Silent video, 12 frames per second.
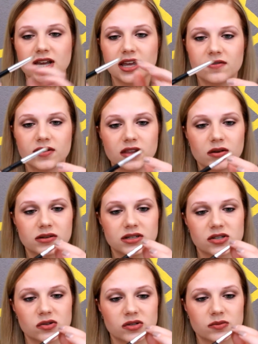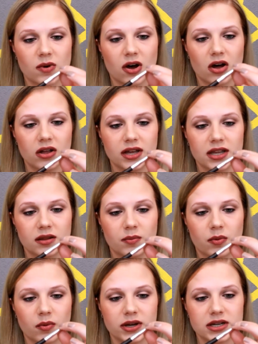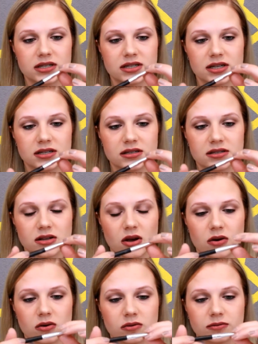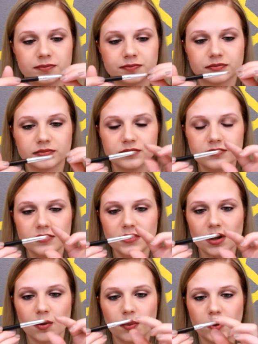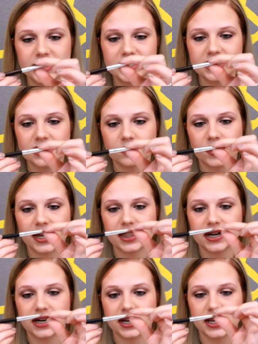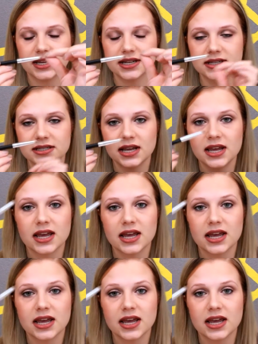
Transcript: even though it's so small and the point is so pointed the way that it is.